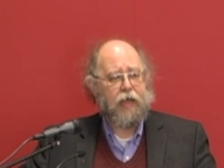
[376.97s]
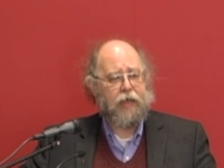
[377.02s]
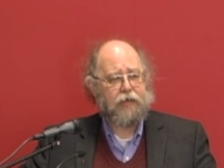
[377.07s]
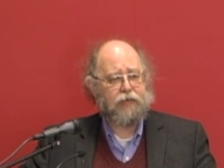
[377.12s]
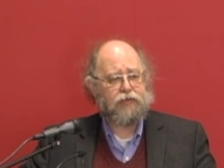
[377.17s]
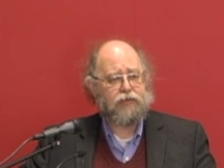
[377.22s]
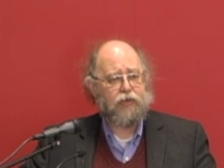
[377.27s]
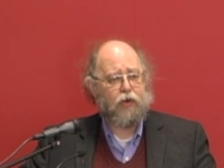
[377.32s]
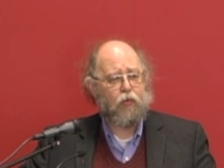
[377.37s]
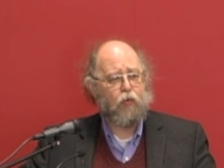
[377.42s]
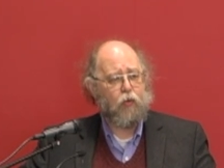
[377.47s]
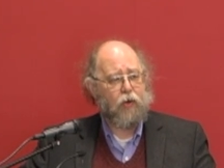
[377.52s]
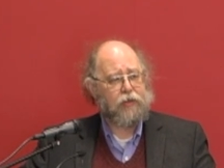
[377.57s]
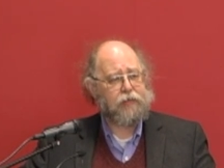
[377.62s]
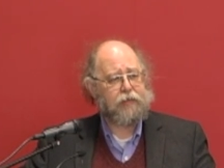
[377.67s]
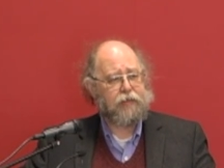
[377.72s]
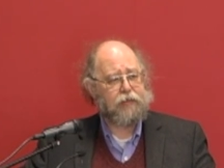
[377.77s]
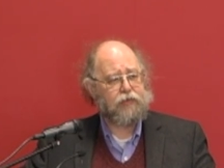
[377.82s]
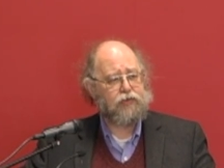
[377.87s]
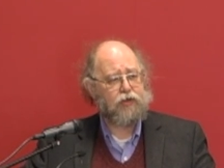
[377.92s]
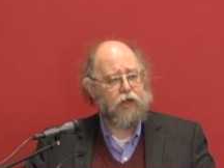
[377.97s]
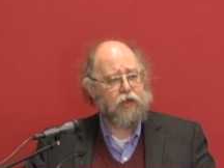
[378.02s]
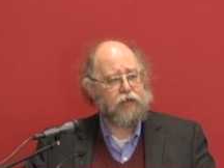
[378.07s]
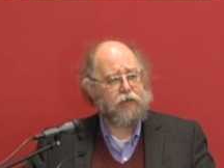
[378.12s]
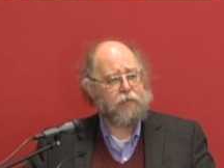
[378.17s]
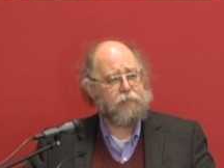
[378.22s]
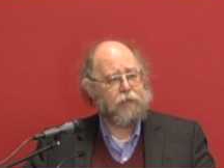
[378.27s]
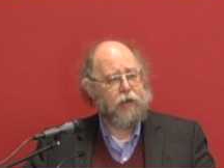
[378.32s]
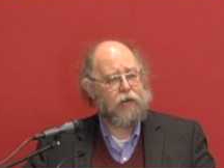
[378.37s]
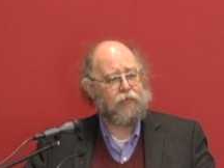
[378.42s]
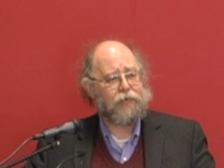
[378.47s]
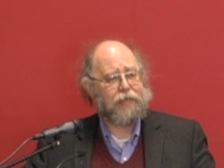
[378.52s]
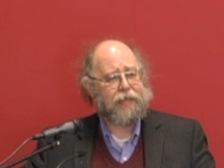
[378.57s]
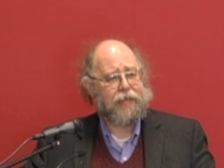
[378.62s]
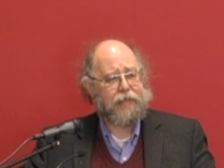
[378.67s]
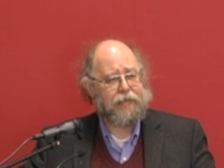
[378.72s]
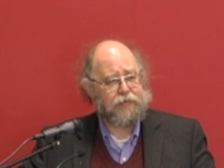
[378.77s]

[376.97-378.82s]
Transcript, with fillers: And so one can talk about